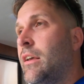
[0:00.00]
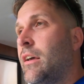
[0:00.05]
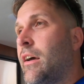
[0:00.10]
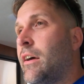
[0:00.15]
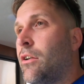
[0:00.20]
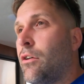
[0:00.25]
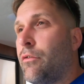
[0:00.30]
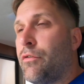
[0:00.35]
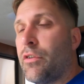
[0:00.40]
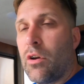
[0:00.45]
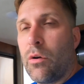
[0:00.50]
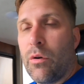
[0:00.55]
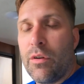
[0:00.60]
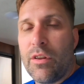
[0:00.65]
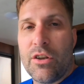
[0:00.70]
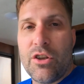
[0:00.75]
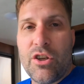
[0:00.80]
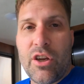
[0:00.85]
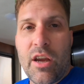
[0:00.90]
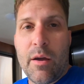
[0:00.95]
I know if you go with a
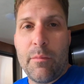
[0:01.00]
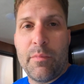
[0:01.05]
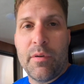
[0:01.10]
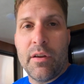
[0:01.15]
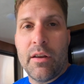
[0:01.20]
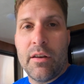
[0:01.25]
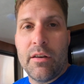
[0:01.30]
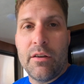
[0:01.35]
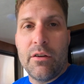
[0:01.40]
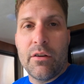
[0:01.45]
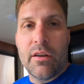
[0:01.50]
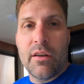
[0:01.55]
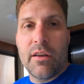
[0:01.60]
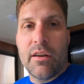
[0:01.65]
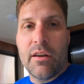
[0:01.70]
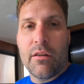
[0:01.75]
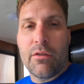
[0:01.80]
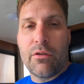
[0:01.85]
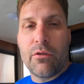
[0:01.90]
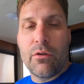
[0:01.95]
Champion, you can
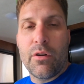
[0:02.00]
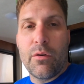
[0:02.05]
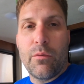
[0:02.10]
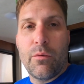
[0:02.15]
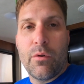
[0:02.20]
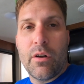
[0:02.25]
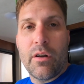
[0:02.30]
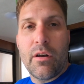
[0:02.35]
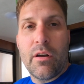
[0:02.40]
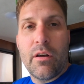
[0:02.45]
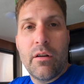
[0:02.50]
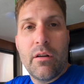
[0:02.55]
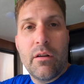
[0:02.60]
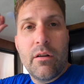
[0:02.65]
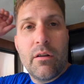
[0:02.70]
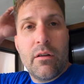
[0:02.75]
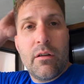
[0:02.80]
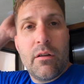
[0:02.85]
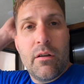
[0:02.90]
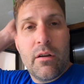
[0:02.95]
get a
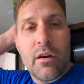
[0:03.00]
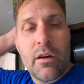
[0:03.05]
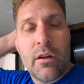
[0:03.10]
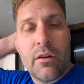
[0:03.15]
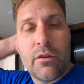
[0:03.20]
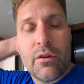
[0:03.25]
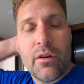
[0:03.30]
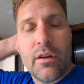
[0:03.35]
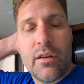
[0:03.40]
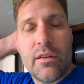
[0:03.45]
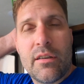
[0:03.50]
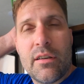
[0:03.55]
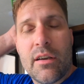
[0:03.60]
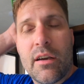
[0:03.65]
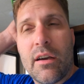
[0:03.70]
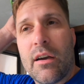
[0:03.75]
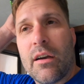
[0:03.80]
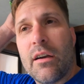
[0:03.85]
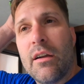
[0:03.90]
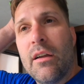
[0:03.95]

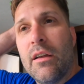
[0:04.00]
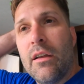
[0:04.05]
3100